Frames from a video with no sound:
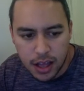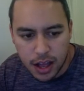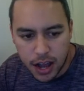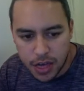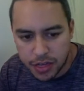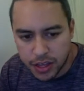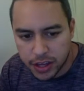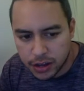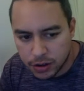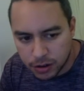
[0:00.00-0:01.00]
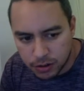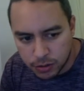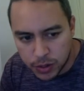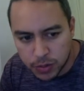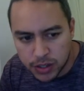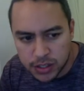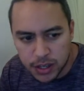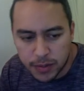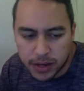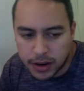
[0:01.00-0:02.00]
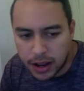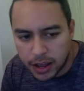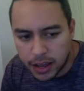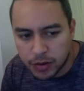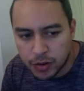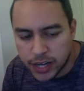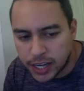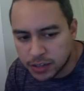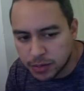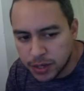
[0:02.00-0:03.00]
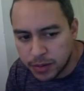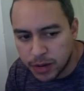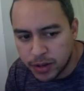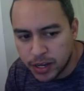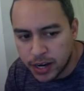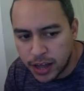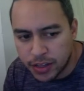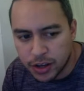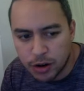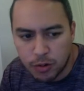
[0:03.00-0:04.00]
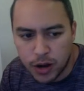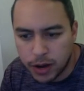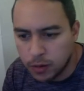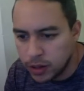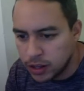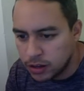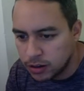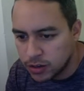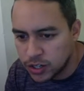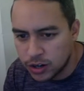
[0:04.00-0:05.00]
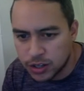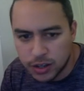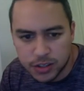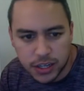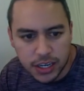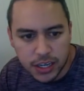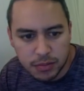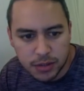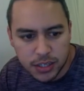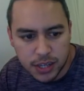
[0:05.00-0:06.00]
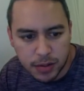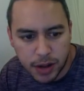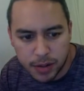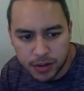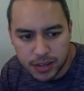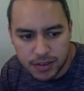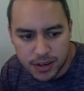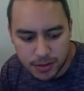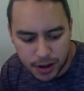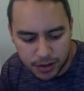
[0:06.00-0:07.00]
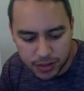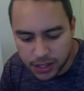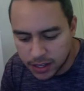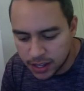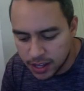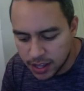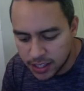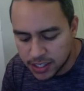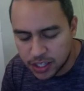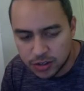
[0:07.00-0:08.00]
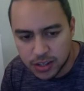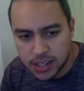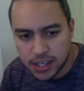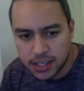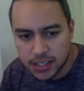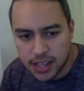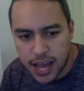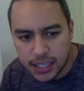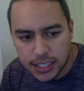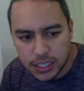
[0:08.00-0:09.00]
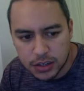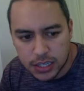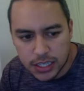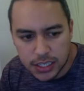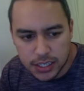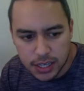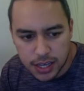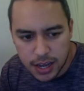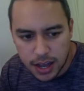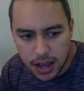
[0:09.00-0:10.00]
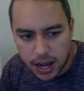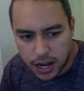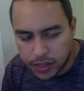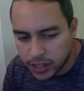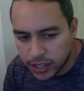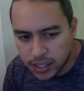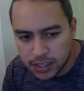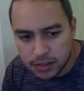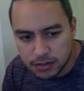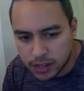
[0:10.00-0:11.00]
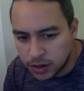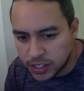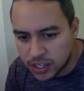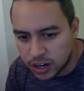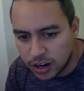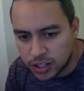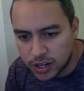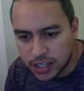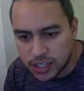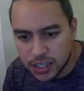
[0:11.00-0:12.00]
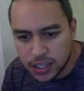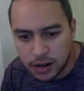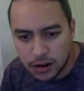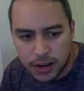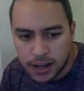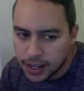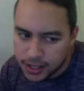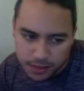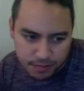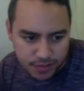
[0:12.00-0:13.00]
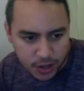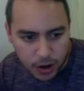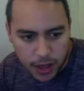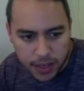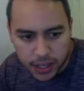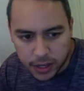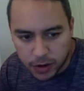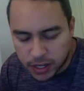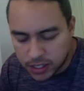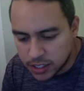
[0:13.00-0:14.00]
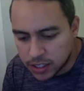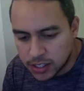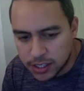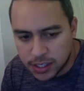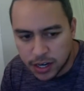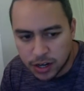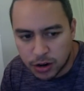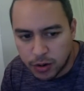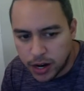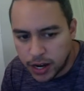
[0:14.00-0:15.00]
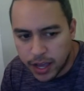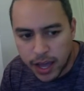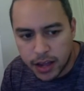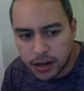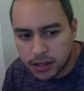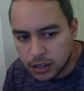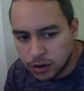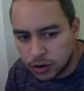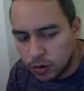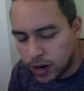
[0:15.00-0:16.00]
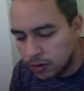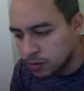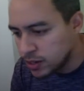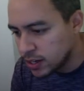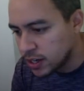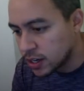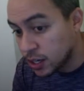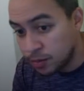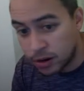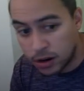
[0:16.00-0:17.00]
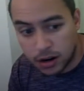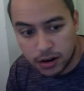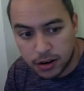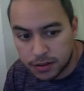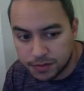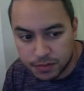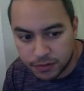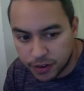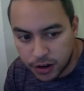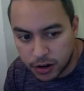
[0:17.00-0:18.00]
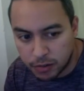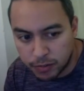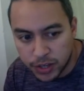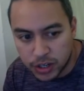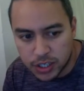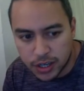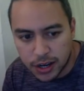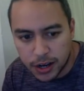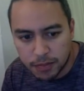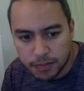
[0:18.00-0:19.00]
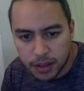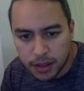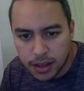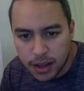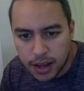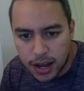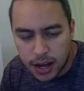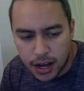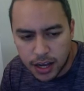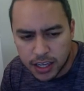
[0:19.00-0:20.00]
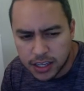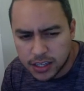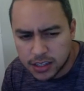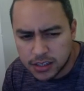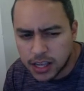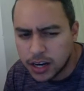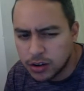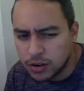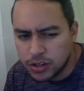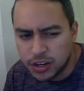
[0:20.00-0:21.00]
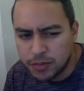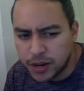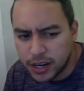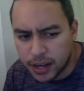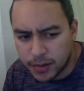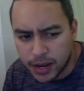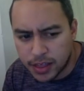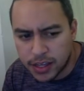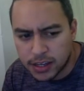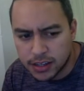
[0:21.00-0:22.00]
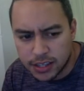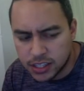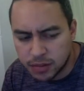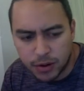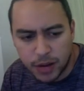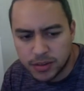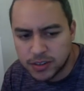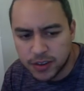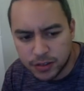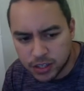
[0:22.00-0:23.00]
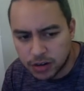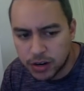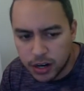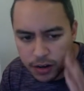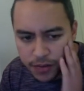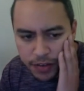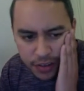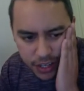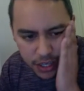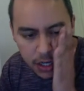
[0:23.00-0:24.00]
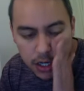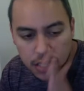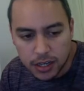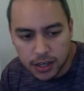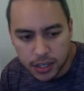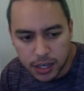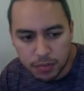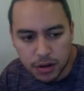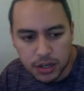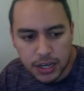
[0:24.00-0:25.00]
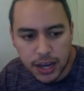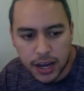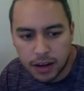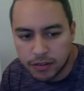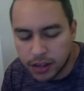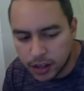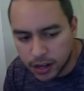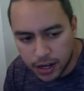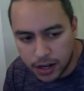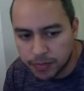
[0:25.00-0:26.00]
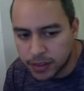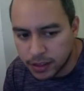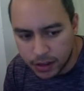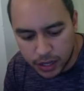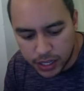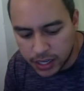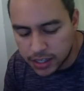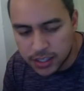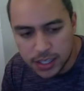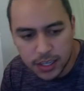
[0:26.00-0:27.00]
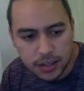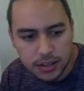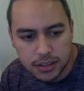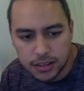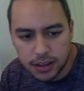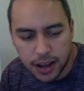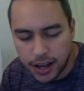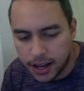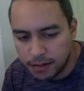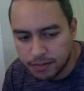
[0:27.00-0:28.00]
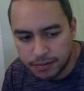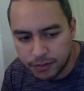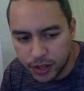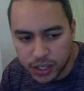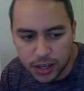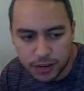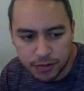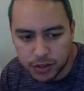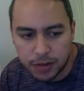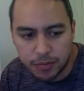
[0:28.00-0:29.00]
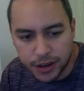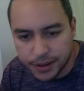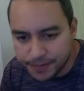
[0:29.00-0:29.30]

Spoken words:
I think we will. I mean, if you were to ask me my opinion, I think Kawhi will return to those elite numbers. I believe in him. I don't think this injury thing is that serious. I think he's, you know, he's in a contract year, so I think you were going to good season out of Kawhi, and, you know, Kawhi will be a keeper for years to come. He is getting older, but, I mean, I think he's in the prime of his career. Definitely a good keeper to have, elite in steals. Really good first-round pick.